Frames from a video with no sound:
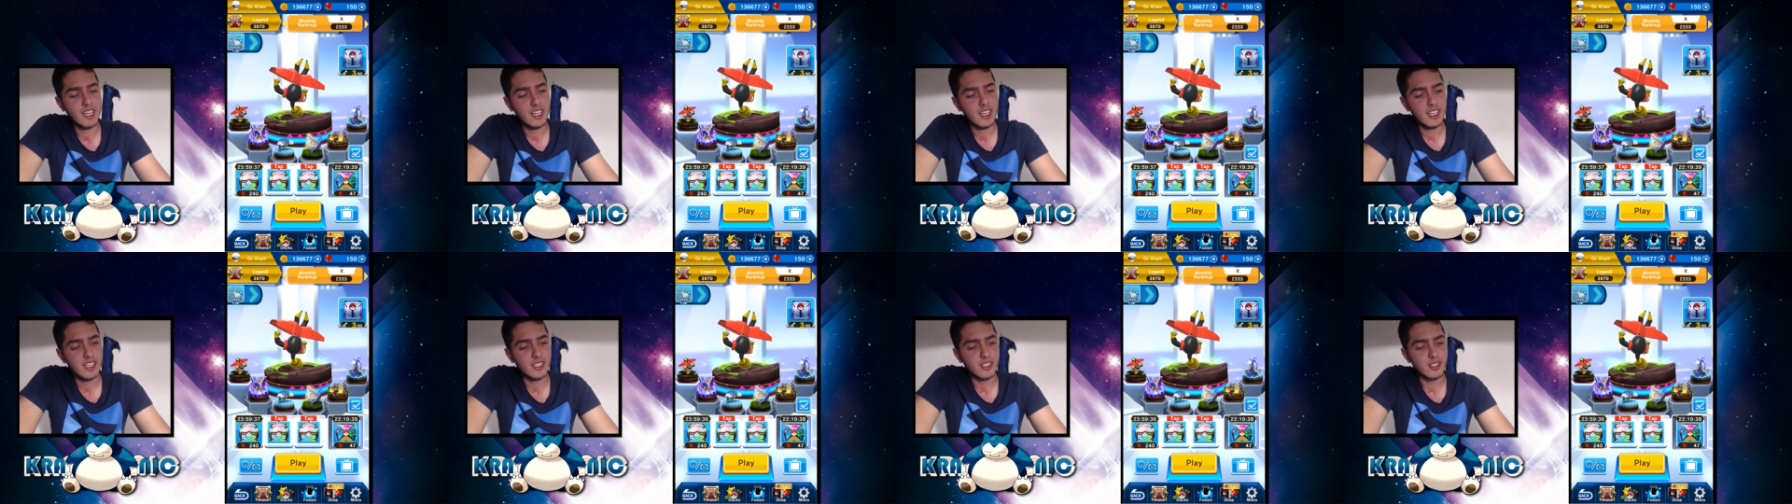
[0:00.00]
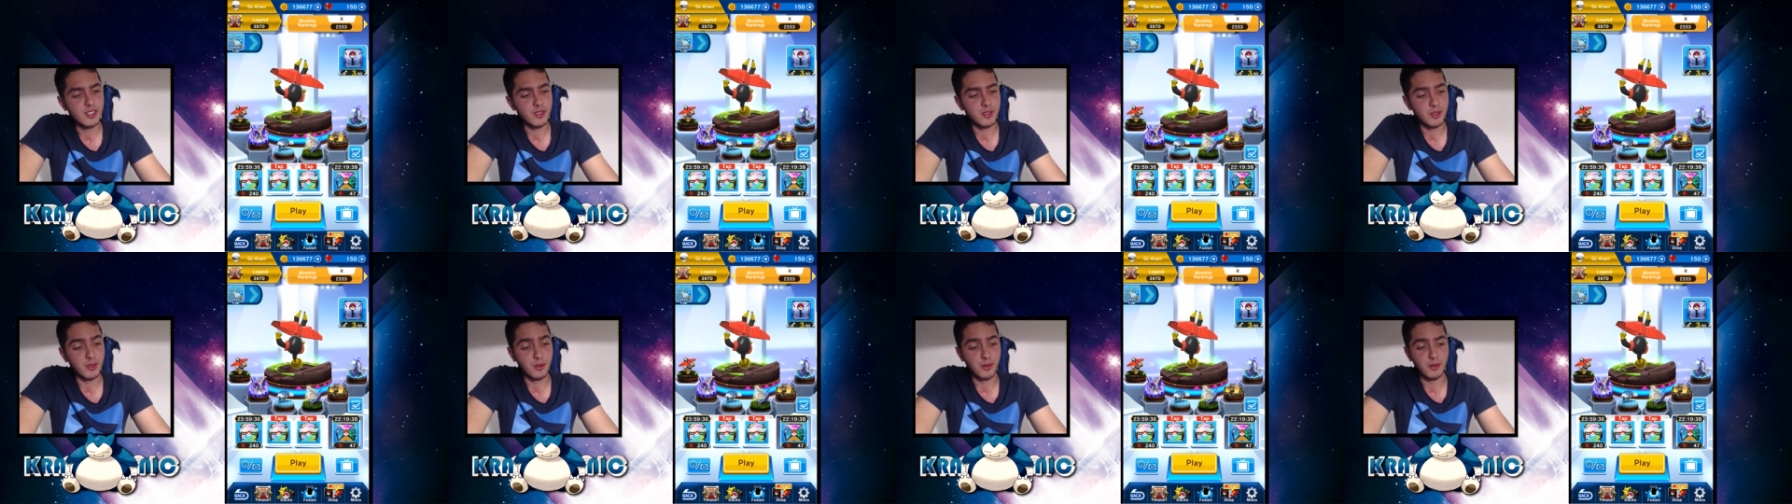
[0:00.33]

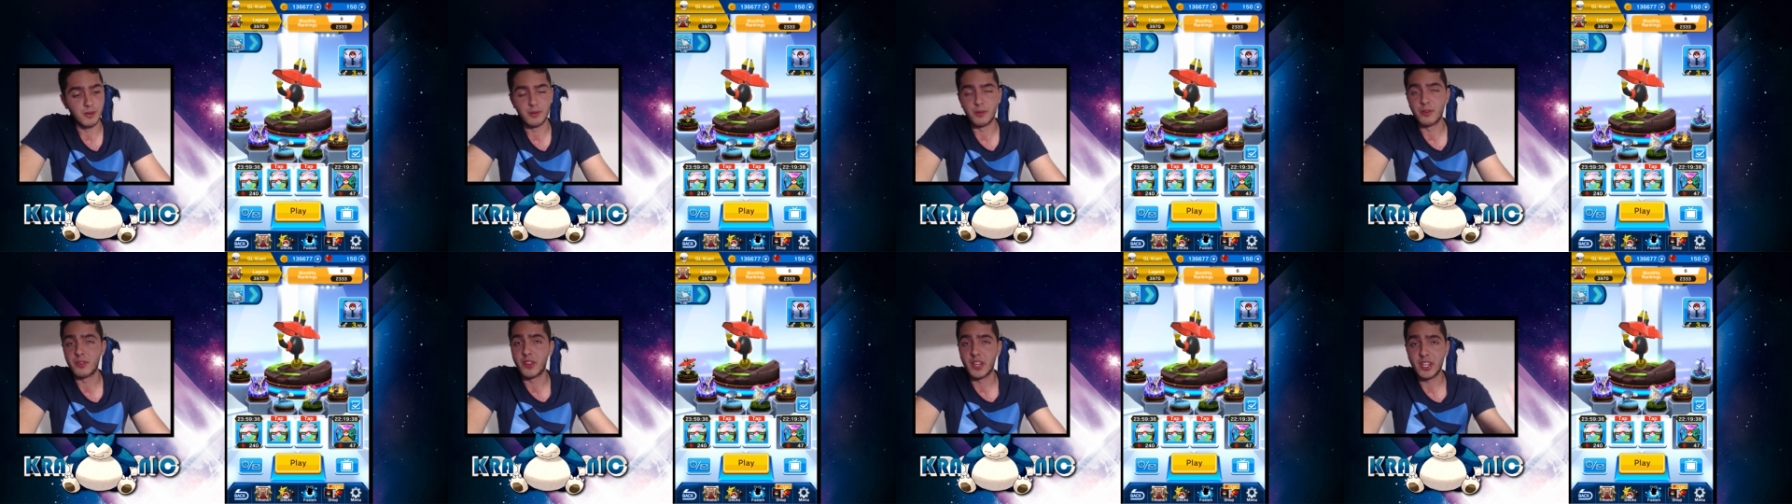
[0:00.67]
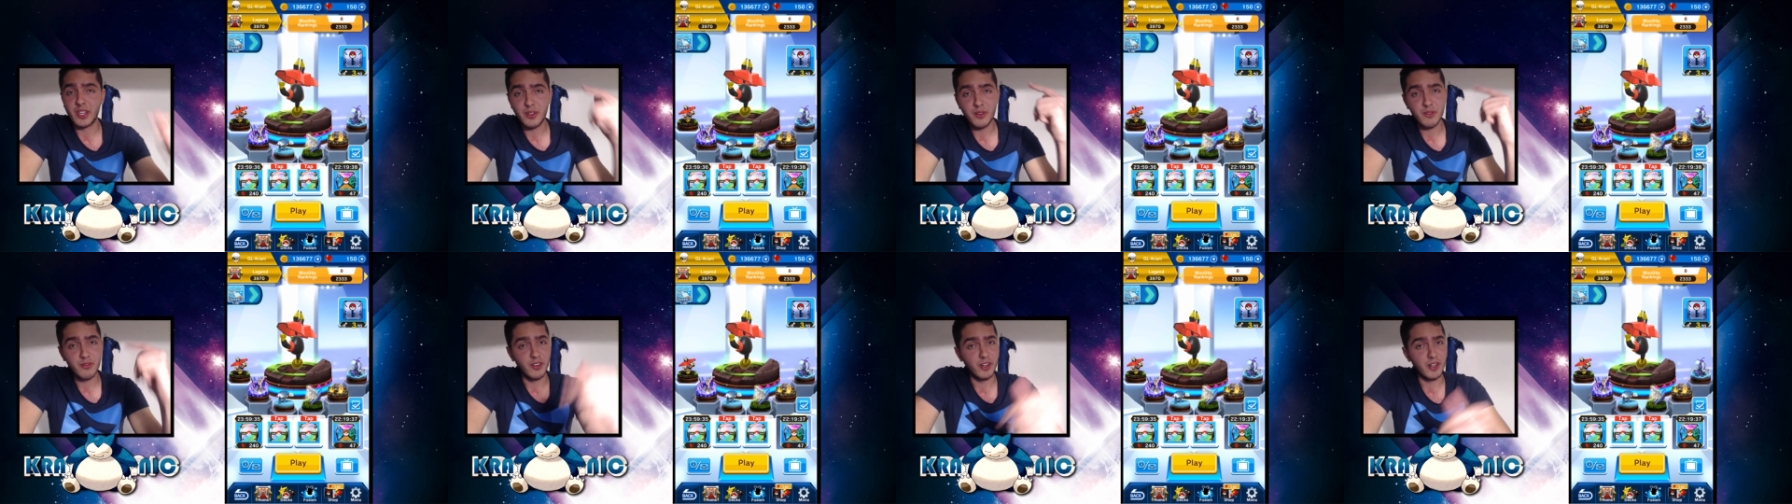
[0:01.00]
So thank
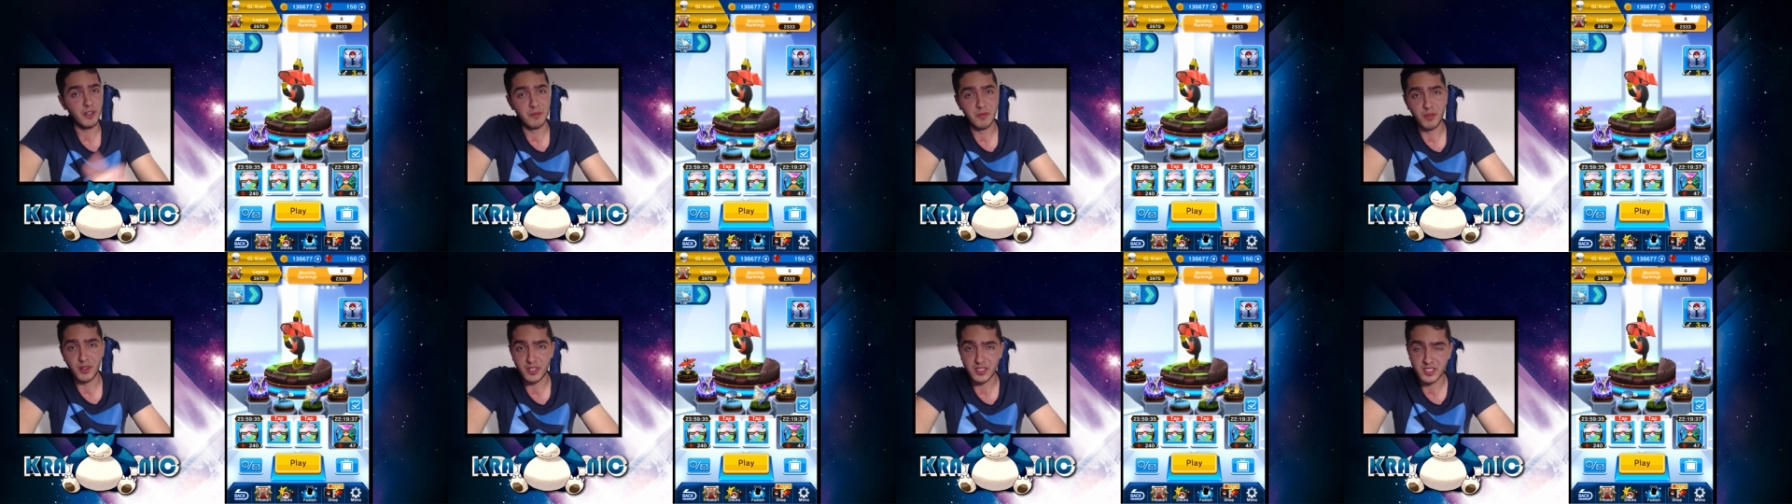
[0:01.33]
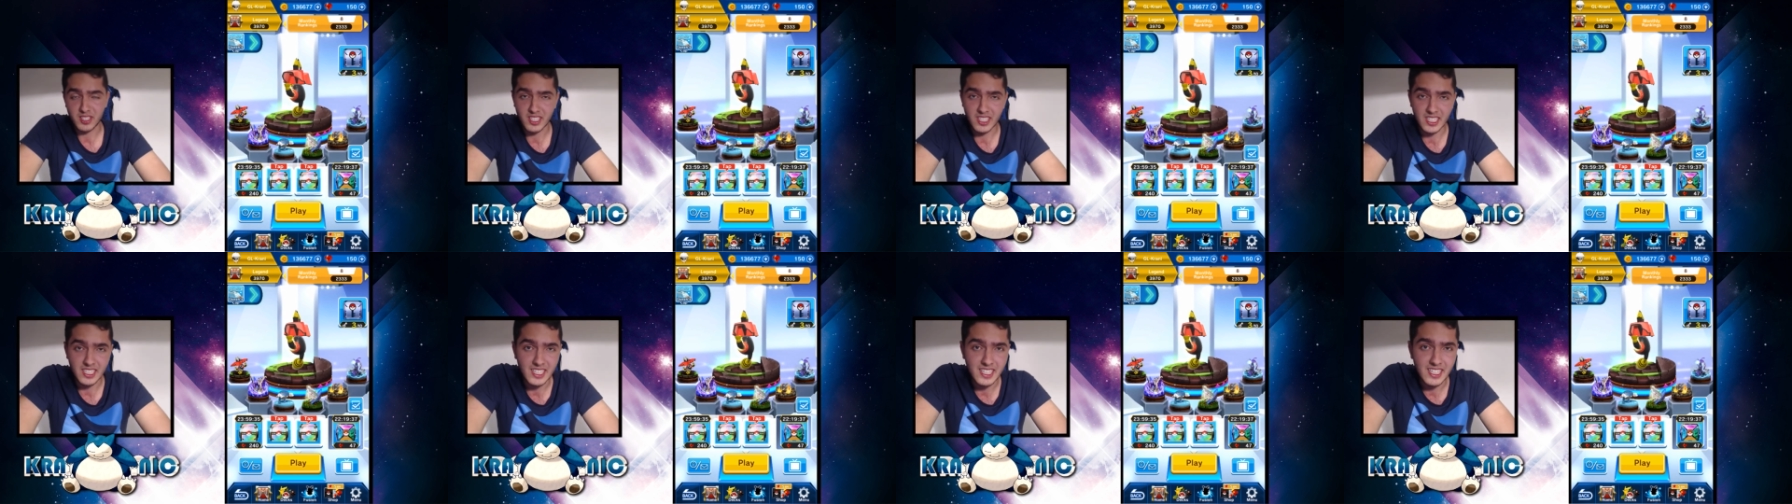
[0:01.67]
you very much,
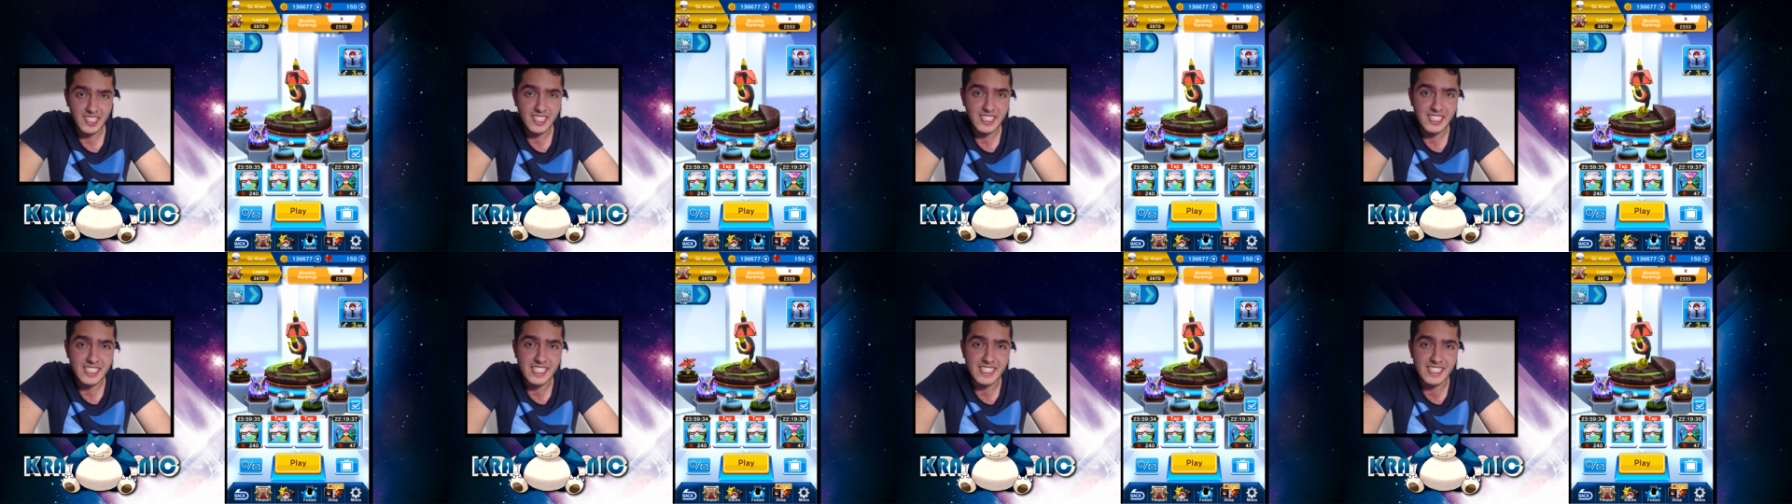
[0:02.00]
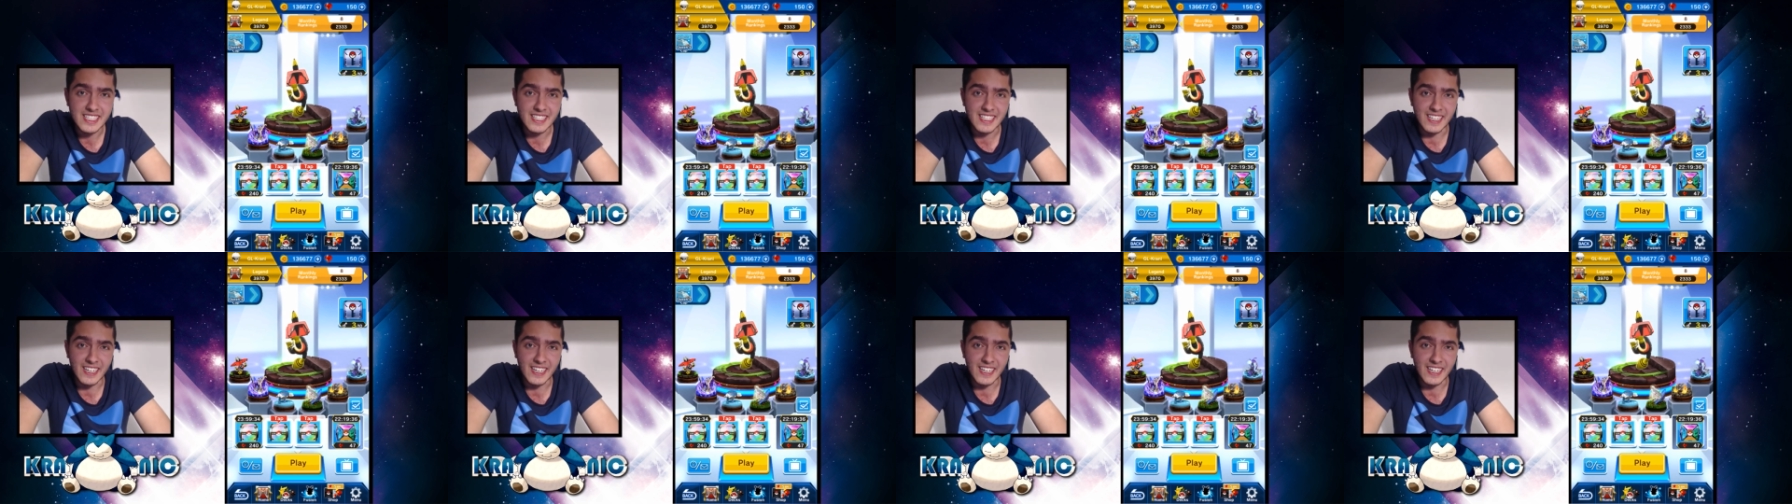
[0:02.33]
guys.